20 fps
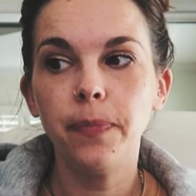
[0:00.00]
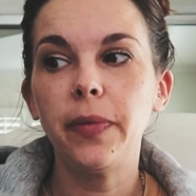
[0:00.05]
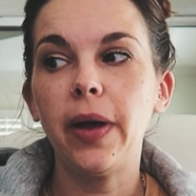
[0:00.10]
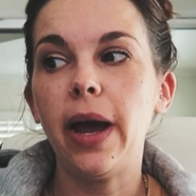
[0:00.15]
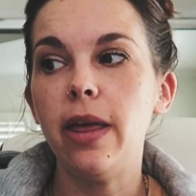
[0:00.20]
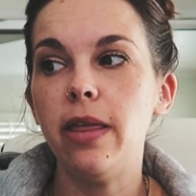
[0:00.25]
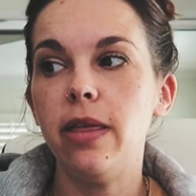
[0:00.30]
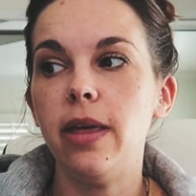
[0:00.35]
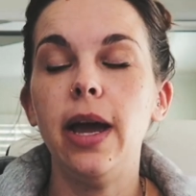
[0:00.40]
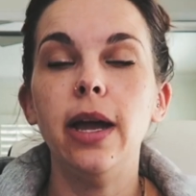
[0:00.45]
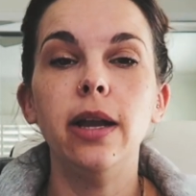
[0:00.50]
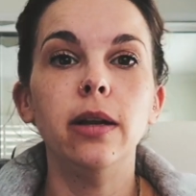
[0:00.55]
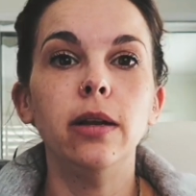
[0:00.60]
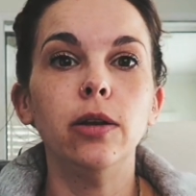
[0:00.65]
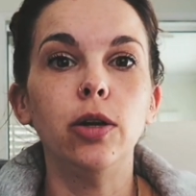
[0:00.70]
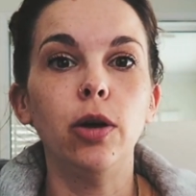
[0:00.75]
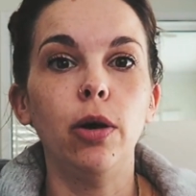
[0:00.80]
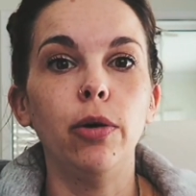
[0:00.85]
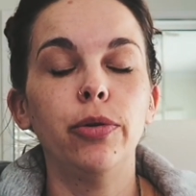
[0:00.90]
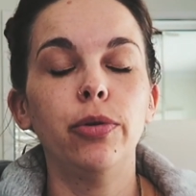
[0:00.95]
I
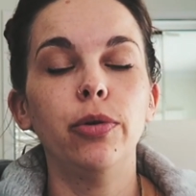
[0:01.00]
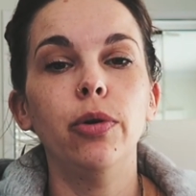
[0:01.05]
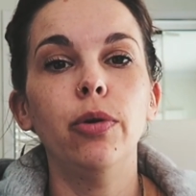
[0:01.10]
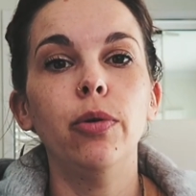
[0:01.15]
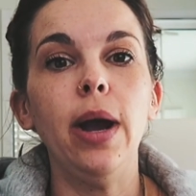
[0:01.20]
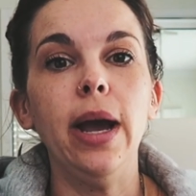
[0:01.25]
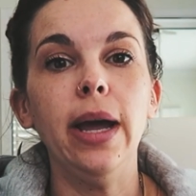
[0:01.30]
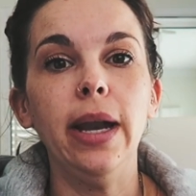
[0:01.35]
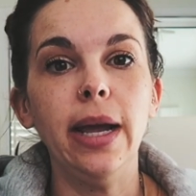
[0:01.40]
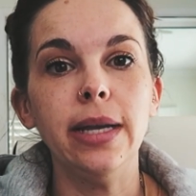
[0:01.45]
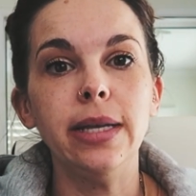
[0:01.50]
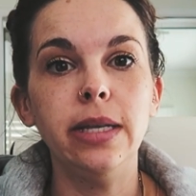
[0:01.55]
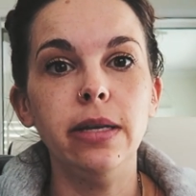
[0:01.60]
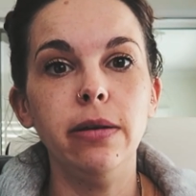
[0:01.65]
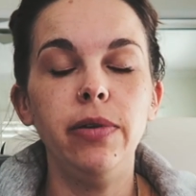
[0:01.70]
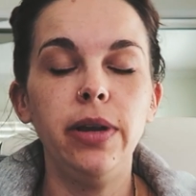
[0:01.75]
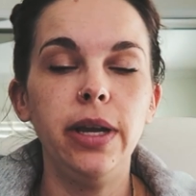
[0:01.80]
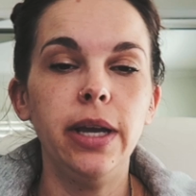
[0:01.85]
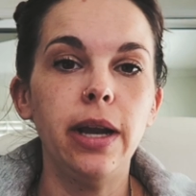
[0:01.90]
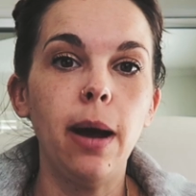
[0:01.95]
then go through and I
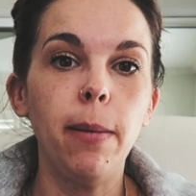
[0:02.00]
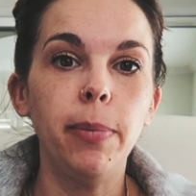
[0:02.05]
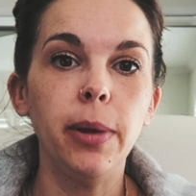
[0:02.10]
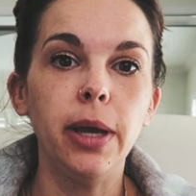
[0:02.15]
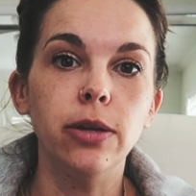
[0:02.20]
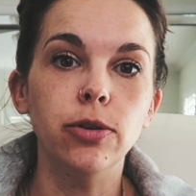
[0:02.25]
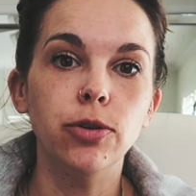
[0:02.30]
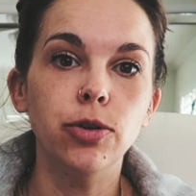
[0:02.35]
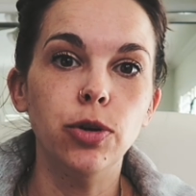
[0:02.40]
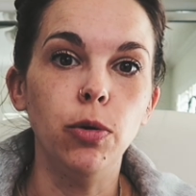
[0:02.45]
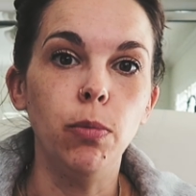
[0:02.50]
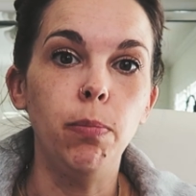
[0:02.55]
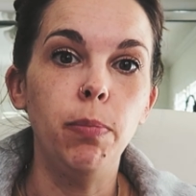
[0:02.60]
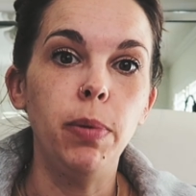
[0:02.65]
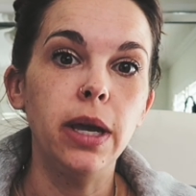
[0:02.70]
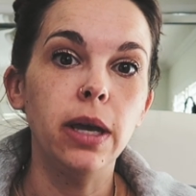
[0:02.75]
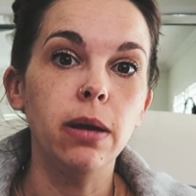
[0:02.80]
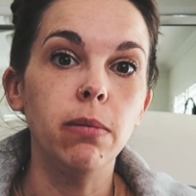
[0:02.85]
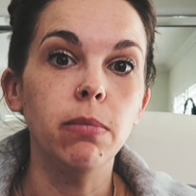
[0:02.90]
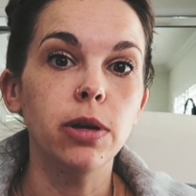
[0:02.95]
divvy it up into
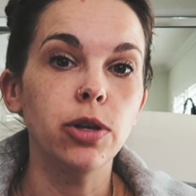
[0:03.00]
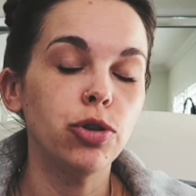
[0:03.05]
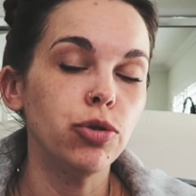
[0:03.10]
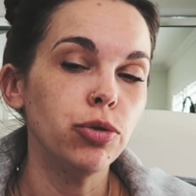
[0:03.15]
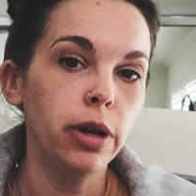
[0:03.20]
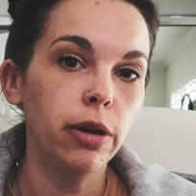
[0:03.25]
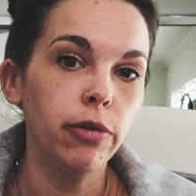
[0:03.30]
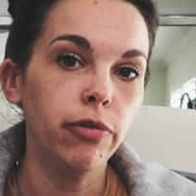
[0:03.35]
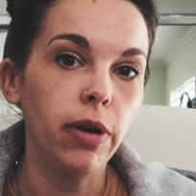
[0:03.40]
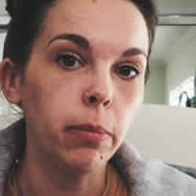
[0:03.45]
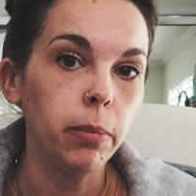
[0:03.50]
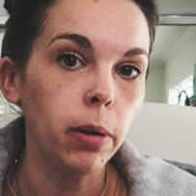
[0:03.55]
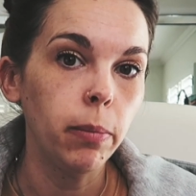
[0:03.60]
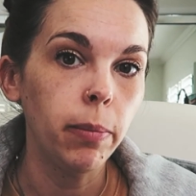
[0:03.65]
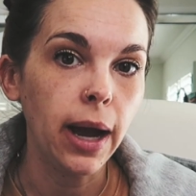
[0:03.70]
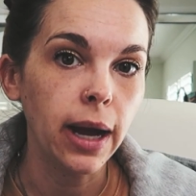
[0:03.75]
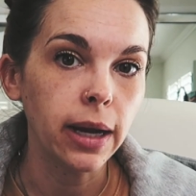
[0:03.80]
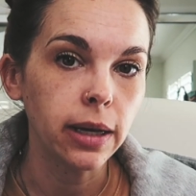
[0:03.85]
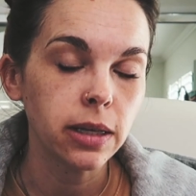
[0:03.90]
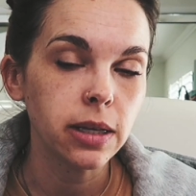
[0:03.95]
big mystery ephemera
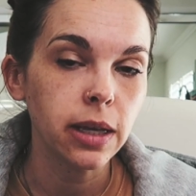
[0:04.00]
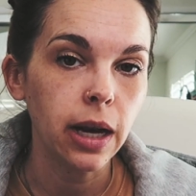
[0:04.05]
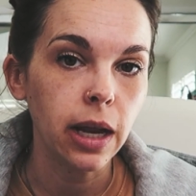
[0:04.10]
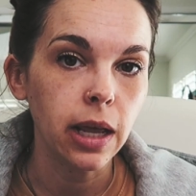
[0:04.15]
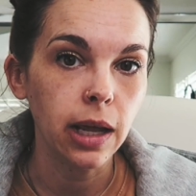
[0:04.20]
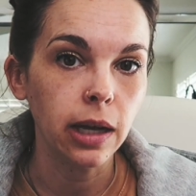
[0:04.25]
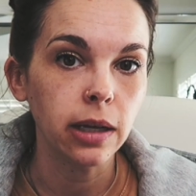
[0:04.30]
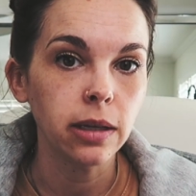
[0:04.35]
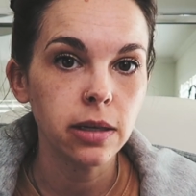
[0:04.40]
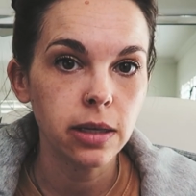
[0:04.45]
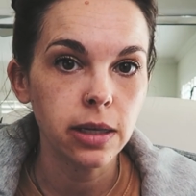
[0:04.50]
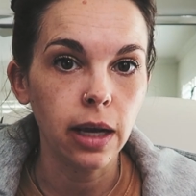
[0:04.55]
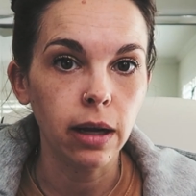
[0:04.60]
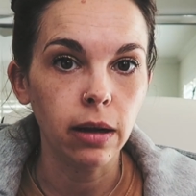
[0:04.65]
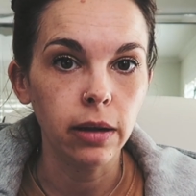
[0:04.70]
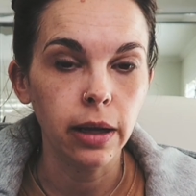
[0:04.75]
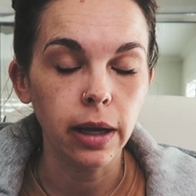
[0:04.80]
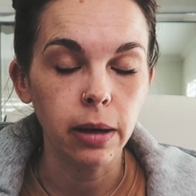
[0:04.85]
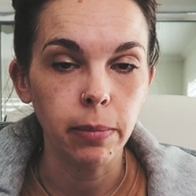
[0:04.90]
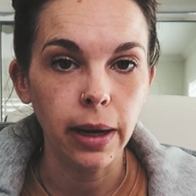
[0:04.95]
bags that I then
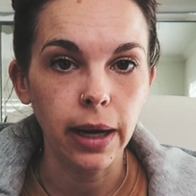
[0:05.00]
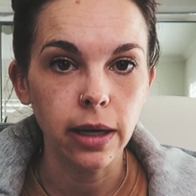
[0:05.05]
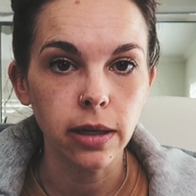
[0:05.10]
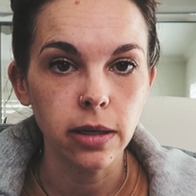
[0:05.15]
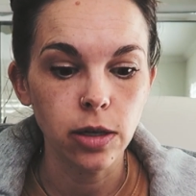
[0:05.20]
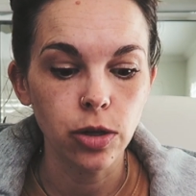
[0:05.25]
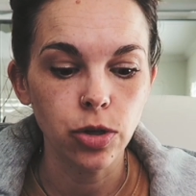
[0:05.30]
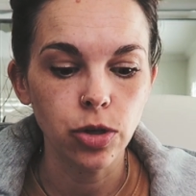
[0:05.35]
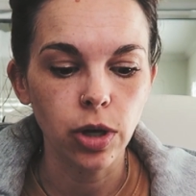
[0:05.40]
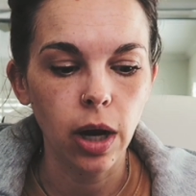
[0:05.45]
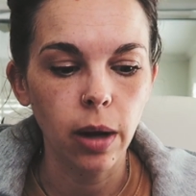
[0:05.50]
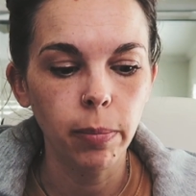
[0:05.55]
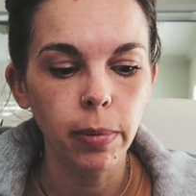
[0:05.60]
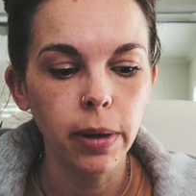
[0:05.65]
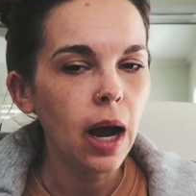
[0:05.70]
sell in my Etsy shop.